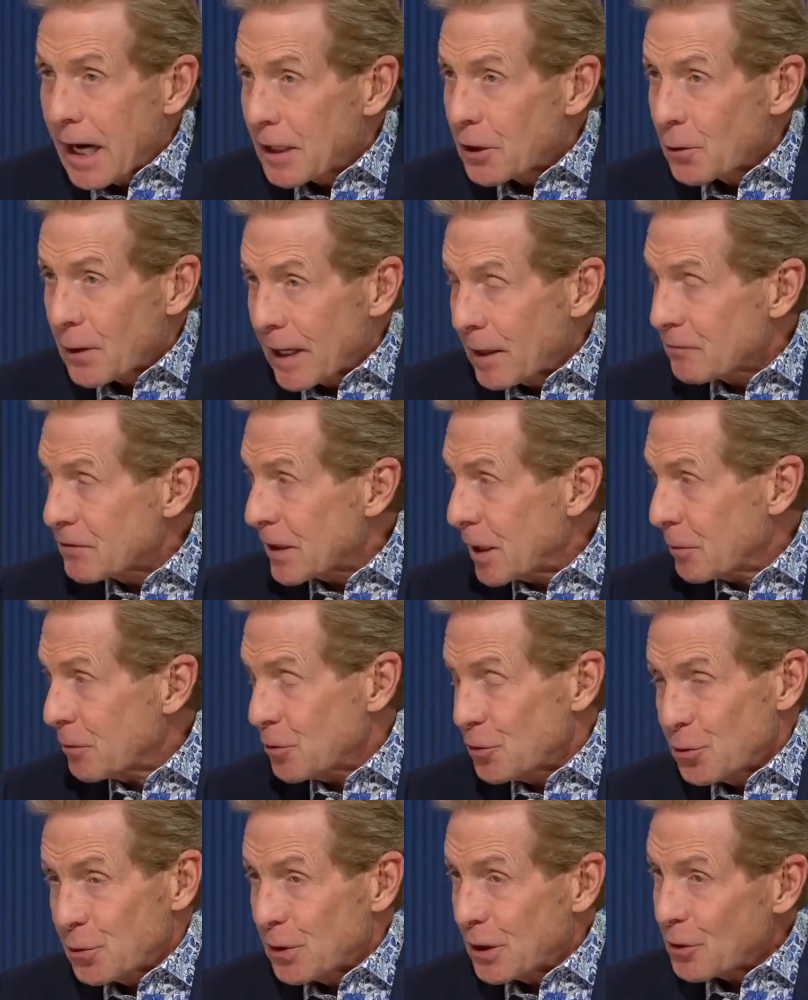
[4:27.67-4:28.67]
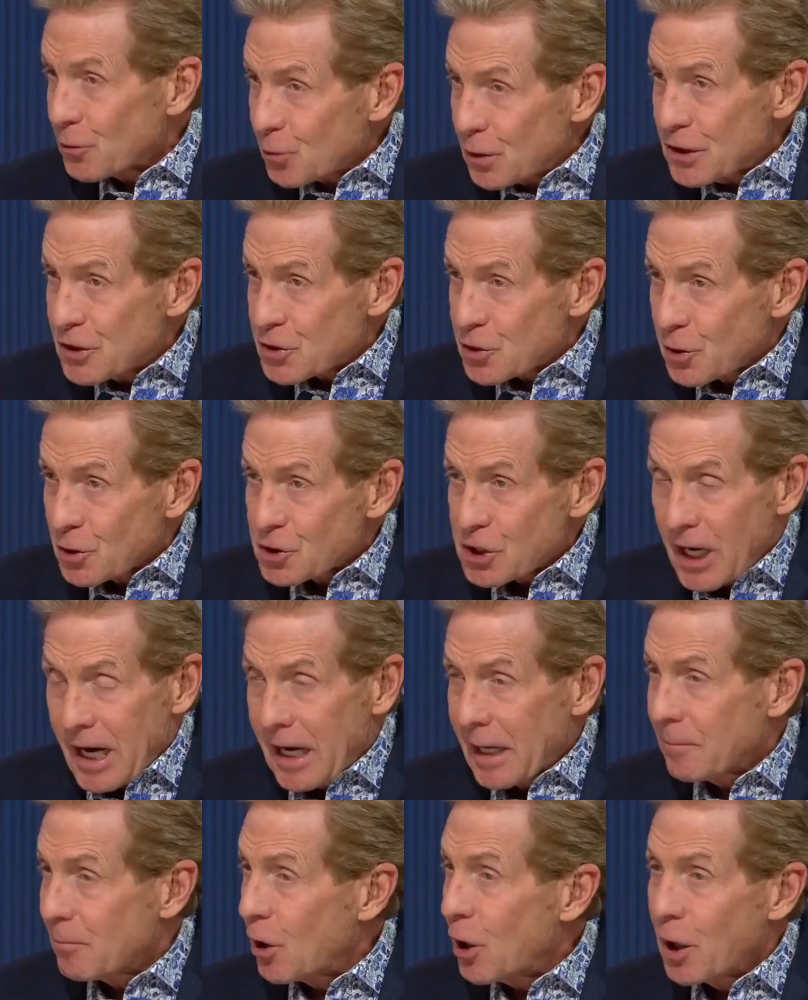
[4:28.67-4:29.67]
I don't have time to do any research.
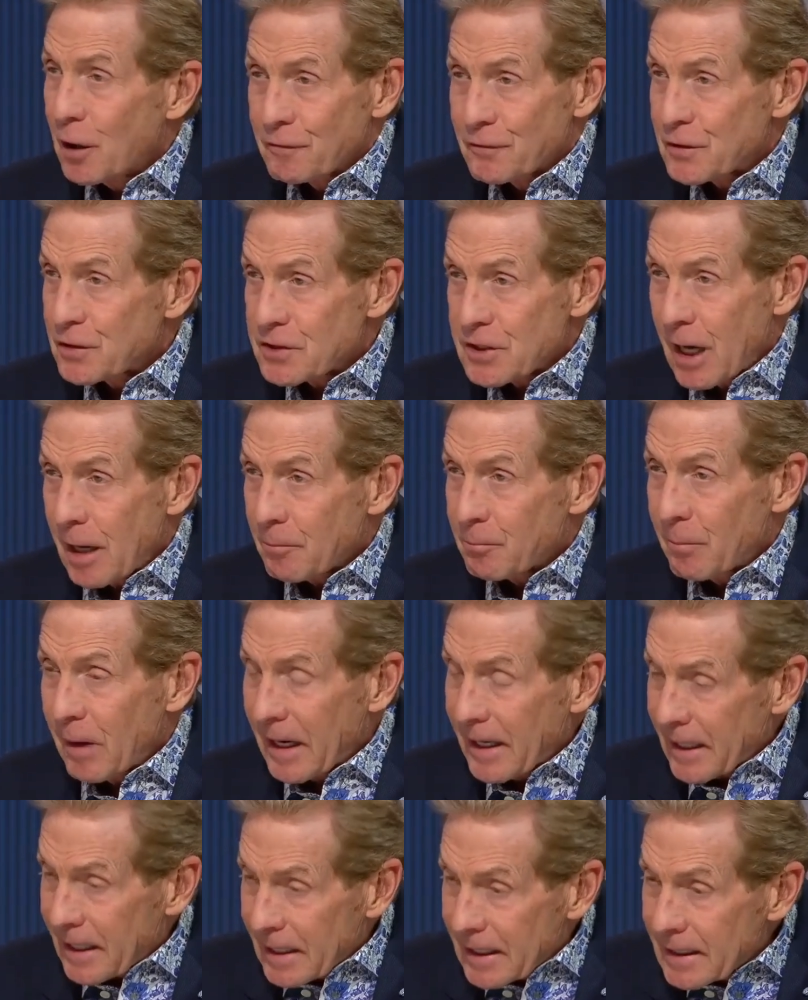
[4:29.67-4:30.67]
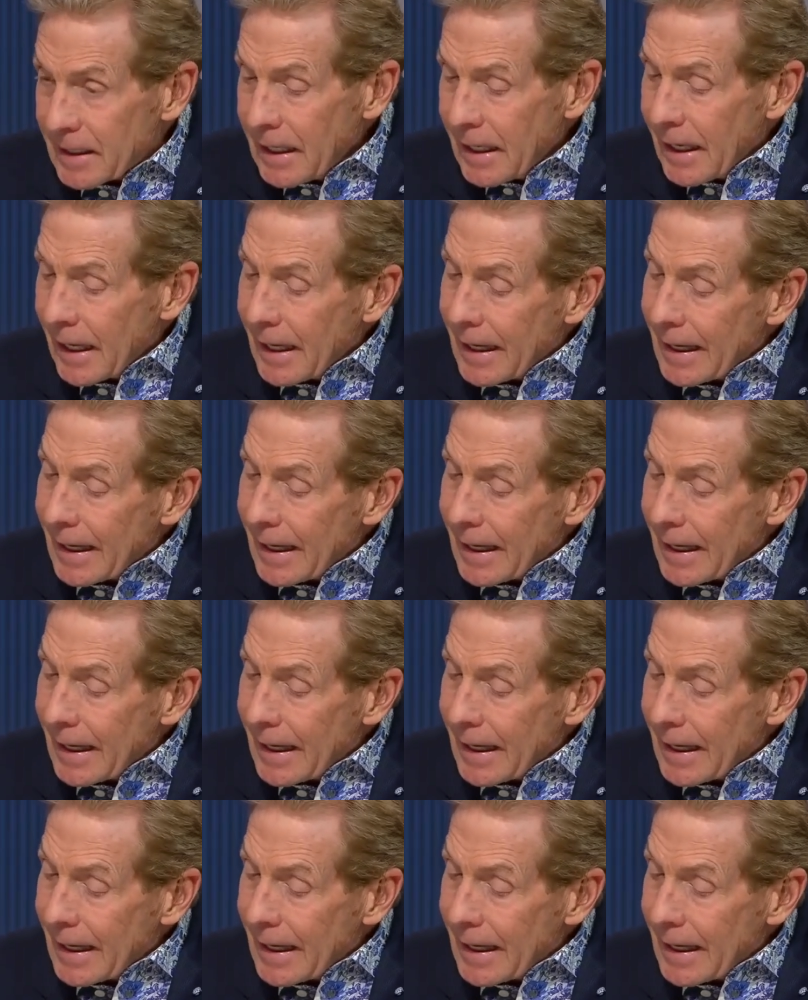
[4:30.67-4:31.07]
I am off the top of my head.